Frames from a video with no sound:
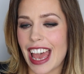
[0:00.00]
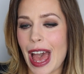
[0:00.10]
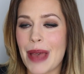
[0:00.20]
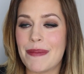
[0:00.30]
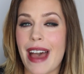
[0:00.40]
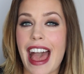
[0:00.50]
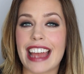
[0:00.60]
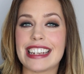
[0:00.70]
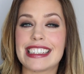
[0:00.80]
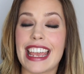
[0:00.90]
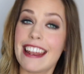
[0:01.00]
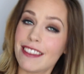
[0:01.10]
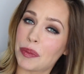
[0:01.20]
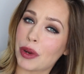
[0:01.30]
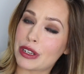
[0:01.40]
and in
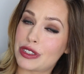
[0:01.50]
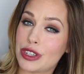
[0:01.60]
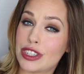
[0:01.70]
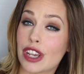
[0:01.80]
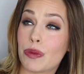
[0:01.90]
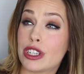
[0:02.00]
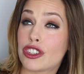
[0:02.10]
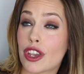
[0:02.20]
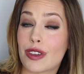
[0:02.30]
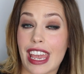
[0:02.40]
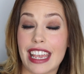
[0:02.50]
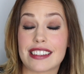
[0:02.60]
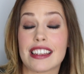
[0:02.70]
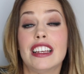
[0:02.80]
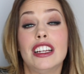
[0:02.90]
the Pro Studio we showcase